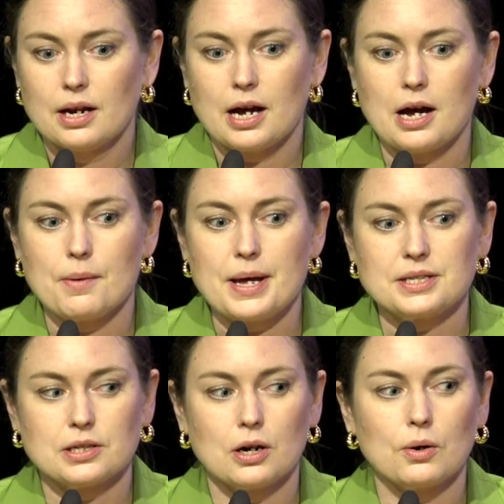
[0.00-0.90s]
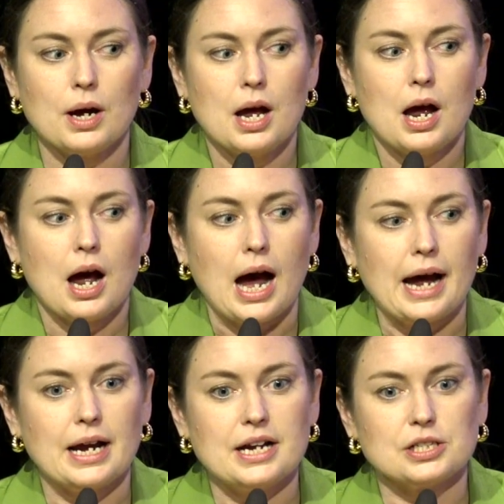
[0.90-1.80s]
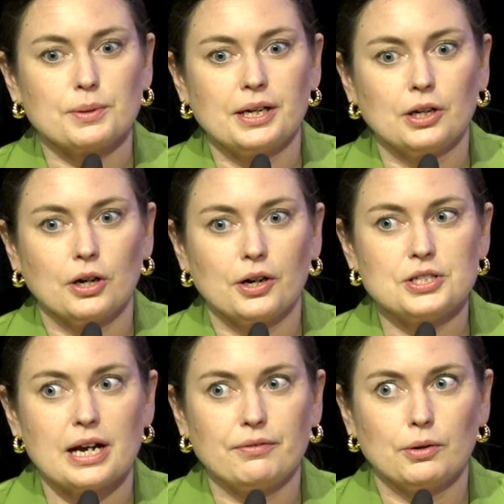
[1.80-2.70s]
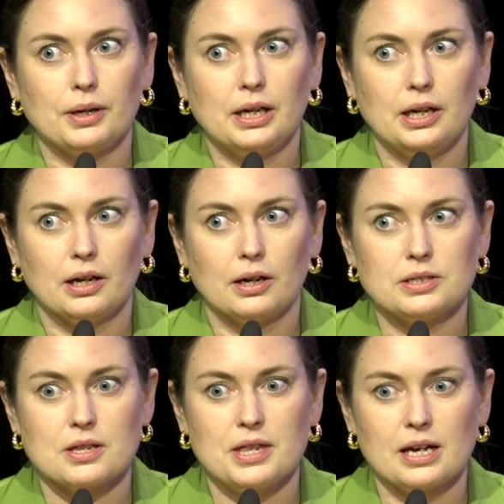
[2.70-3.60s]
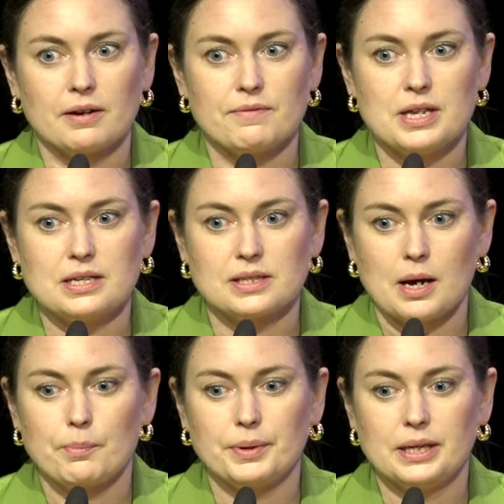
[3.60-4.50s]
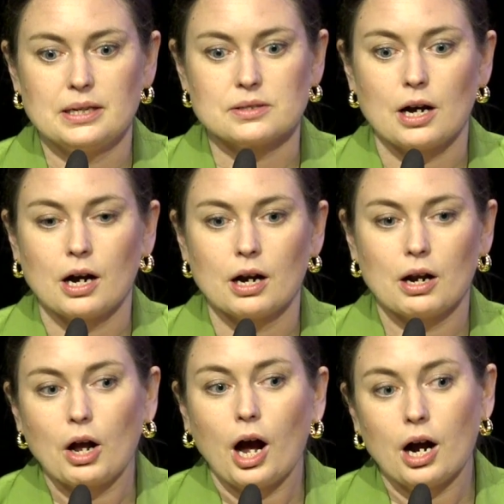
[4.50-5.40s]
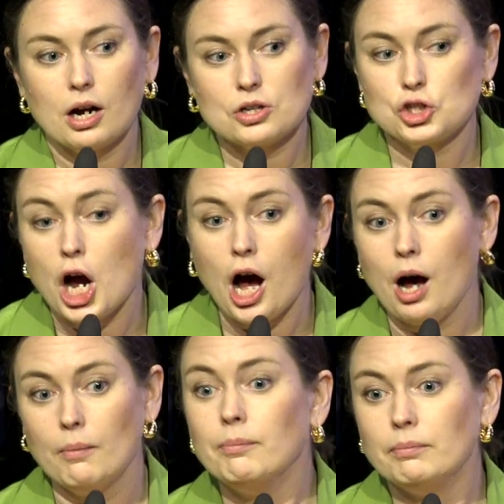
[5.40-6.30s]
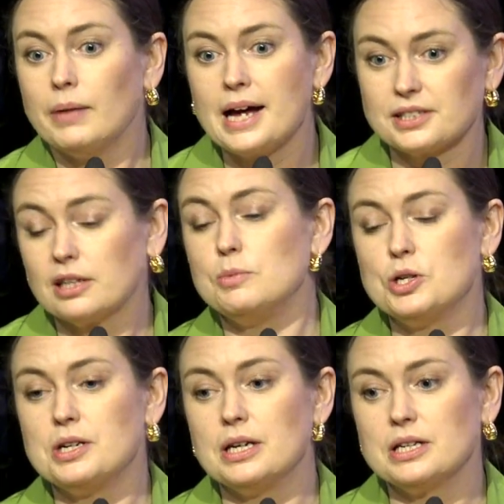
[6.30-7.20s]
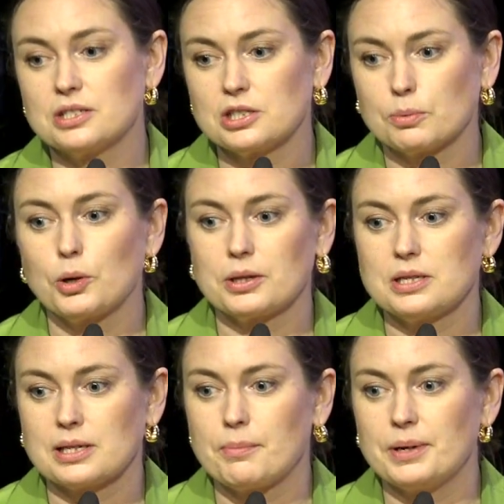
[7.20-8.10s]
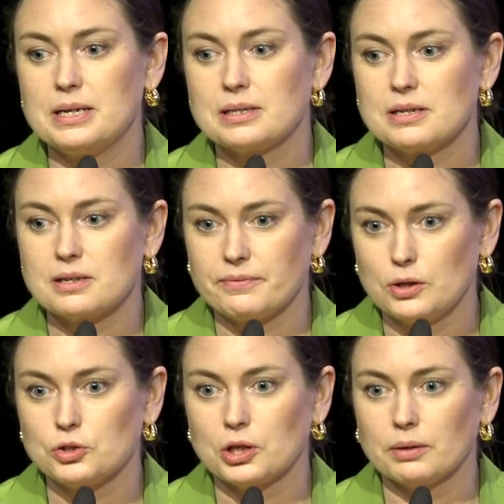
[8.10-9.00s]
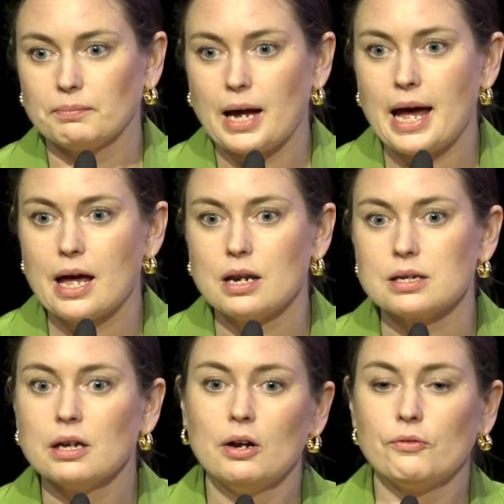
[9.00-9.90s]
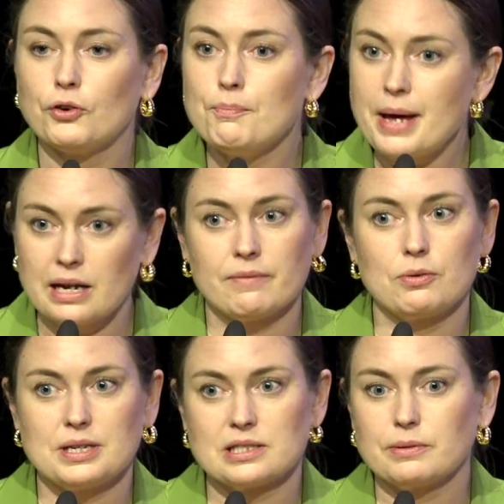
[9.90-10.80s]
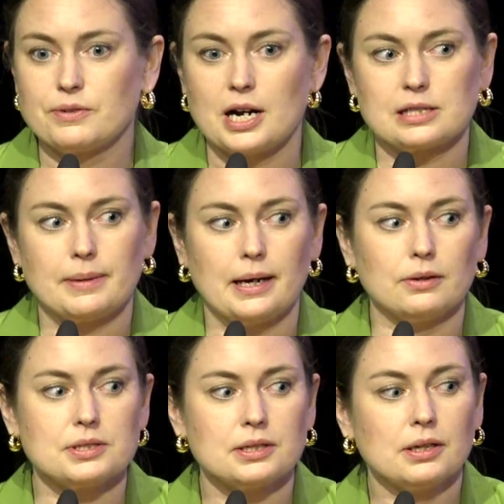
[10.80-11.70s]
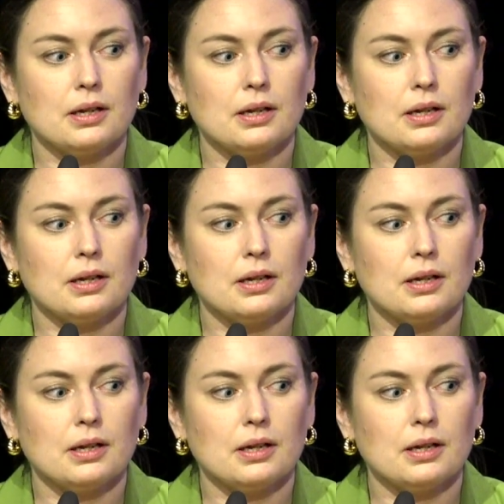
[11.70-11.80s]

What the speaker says: And so I just want to encourage everyone here to think of these companies. Our job as a community is to support these companies into the future. And for many of the reasons that we've talked about